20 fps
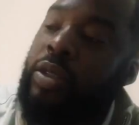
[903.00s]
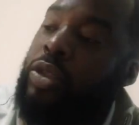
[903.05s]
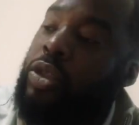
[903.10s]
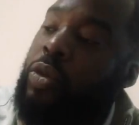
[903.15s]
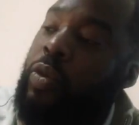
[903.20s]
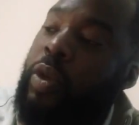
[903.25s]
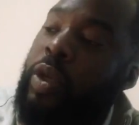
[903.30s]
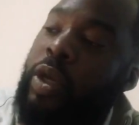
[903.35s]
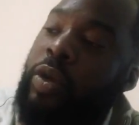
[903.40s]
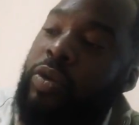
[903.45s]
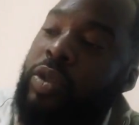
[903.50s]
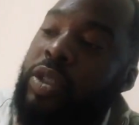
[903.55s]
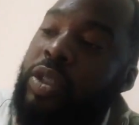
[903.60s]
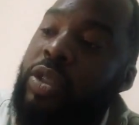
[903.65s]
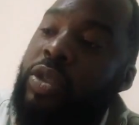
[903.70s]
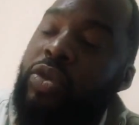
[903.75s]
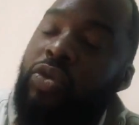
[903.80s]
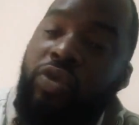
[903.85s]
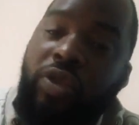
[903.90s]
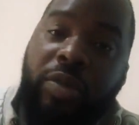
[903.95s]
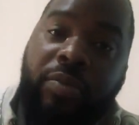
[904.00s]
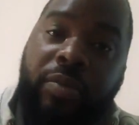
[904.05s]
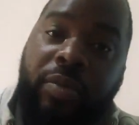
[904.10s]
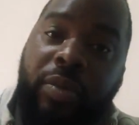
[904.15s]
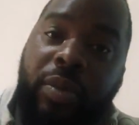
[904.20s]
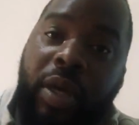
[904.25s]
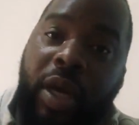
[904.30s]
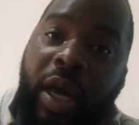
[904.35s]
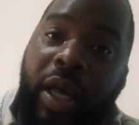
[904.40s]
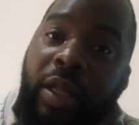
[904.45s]
someone else's stream
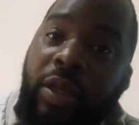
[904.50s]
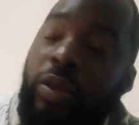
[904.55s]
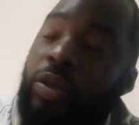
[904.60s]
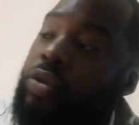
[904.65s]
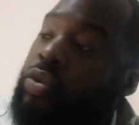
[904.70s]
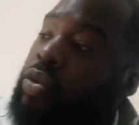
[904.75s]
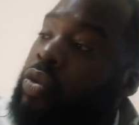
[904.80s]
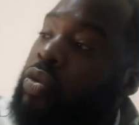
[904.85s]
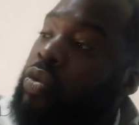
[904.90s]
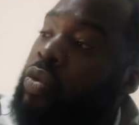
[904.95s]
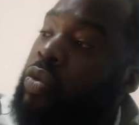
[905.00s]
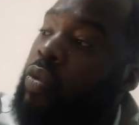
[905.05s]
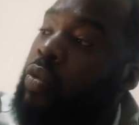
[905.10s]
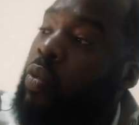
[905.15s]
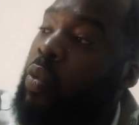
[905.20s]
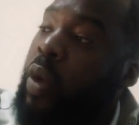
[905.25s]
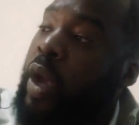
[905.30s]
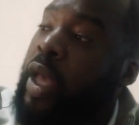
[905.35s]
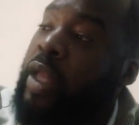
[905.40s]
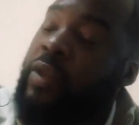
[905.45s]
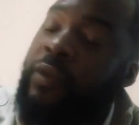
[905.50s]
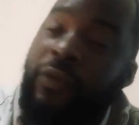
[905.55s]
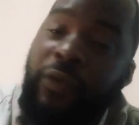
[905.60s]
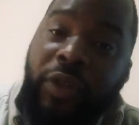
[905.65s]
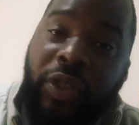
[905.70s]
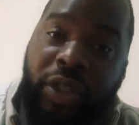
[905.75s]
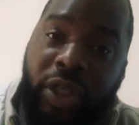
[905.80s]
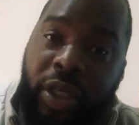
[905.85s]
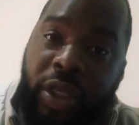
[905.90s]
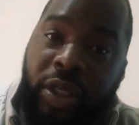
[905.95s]
and you don't know where the
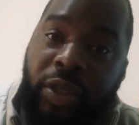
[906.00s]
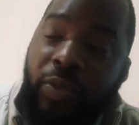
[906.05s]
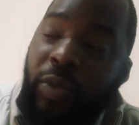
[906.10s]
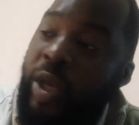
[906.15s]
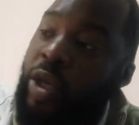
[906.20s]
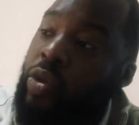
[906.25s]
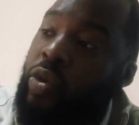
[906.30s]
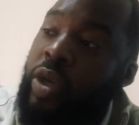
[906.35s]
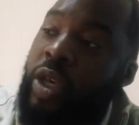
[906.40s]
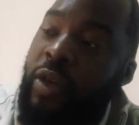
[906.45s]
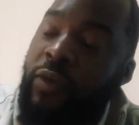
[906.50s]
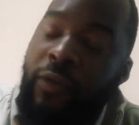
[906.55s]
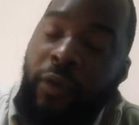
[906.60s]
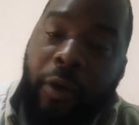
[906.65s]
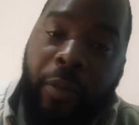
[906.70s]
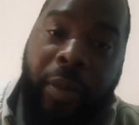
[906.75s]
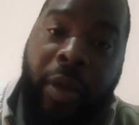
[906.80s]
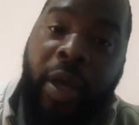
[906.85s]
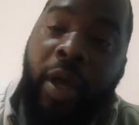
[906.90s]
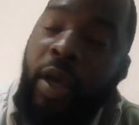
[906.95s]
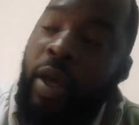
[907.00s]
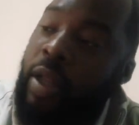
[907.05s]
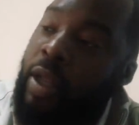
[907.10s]
fish is, when you give up,